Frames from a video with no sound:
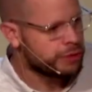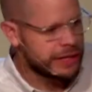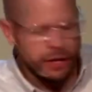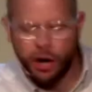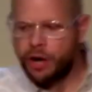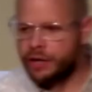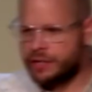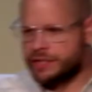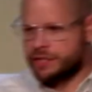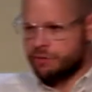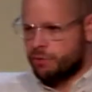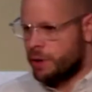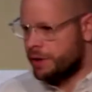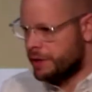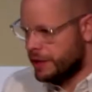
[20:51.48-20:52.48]
regardless of
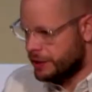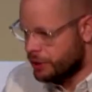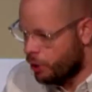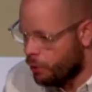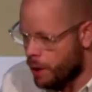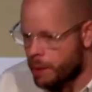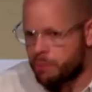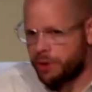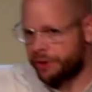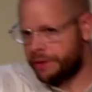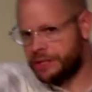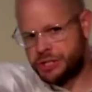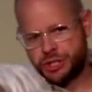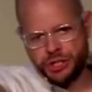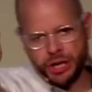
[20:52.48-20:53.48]
where they grow up, whether
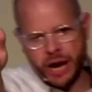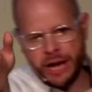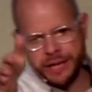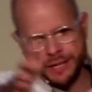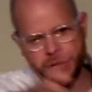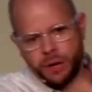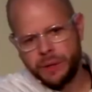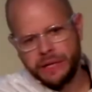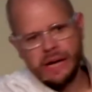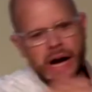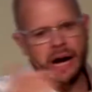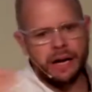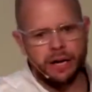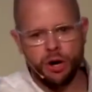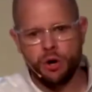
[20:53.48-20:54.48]
it's China or
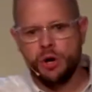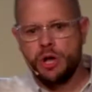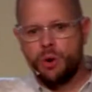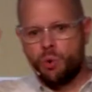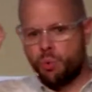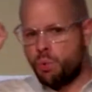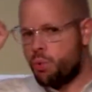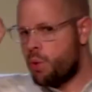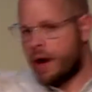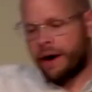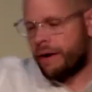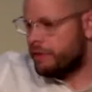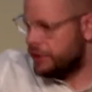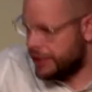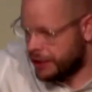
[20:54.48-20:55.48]
Congo,
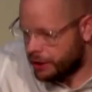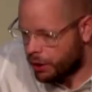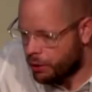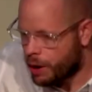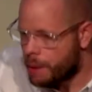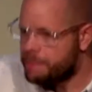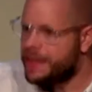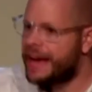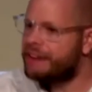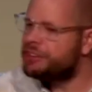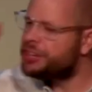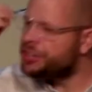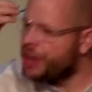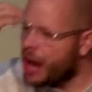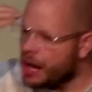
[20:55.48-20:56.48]
wherever they grow up, they have a
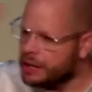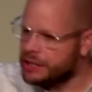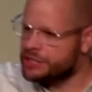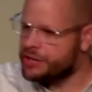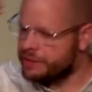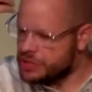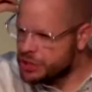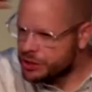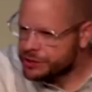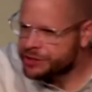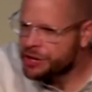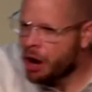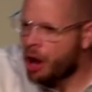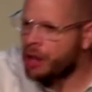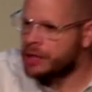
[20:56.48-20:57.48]
knowledge, they have a certain
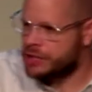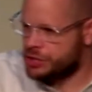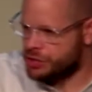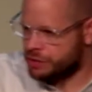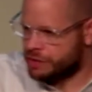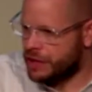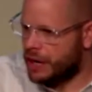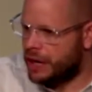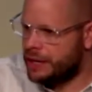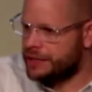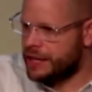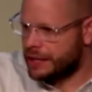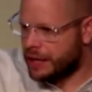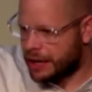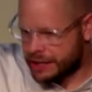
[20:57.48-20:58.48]
knowledge of God
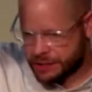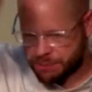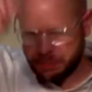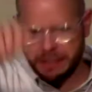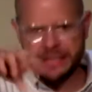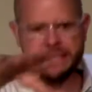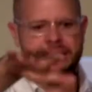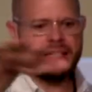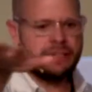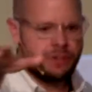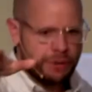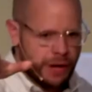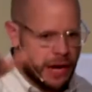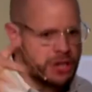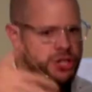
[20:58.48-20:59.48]
that God has placed in
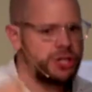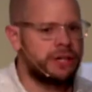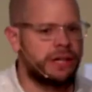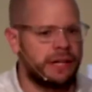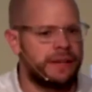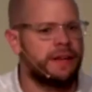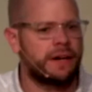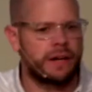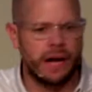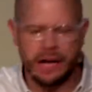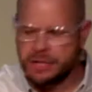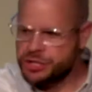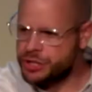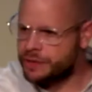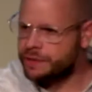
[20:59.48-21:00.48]
creation and in their
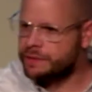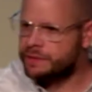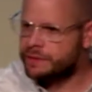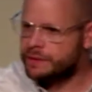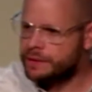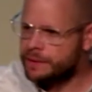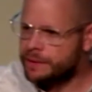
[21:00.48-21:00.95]
conscience.